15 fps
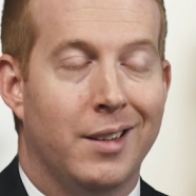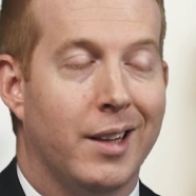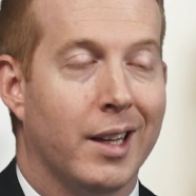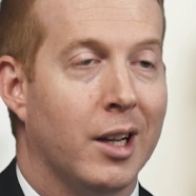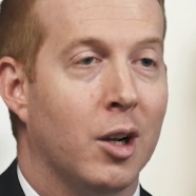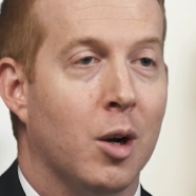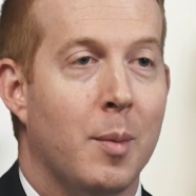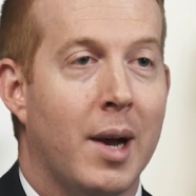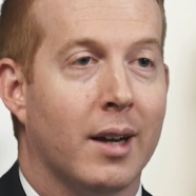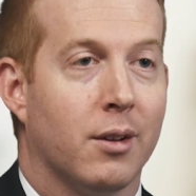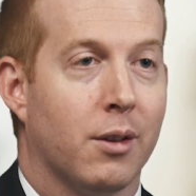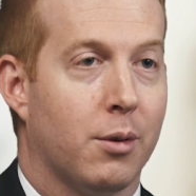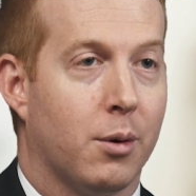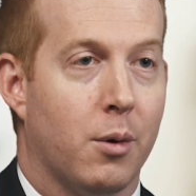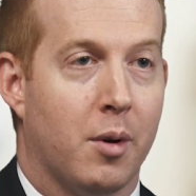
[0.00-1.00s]
they can go back
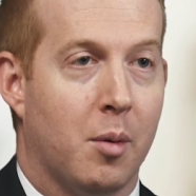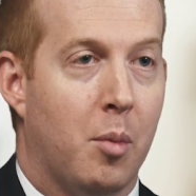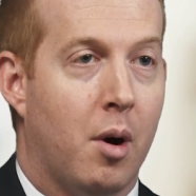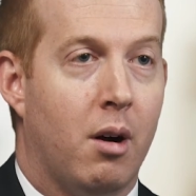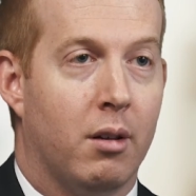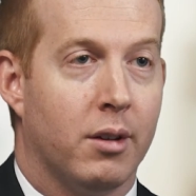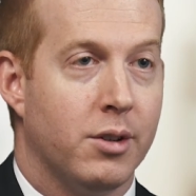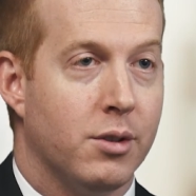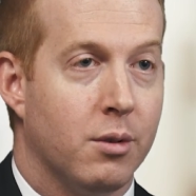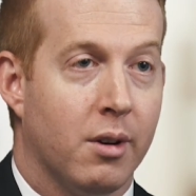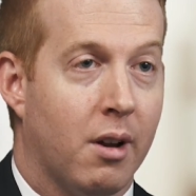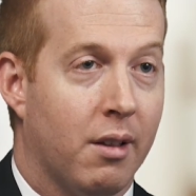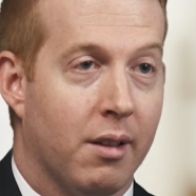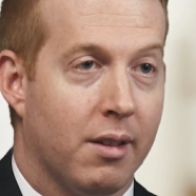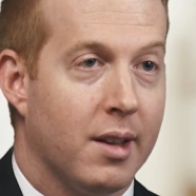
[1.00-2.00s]
to throwing a ball and
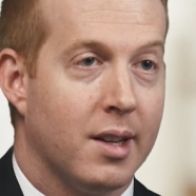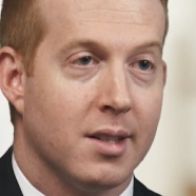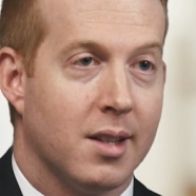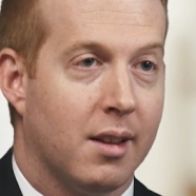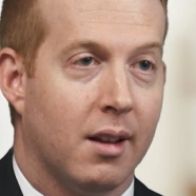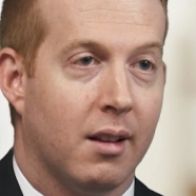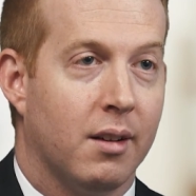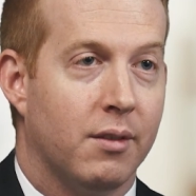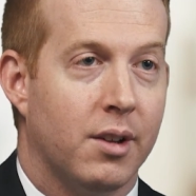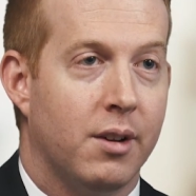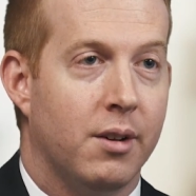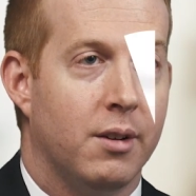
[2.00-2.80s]
doing all the things that they love to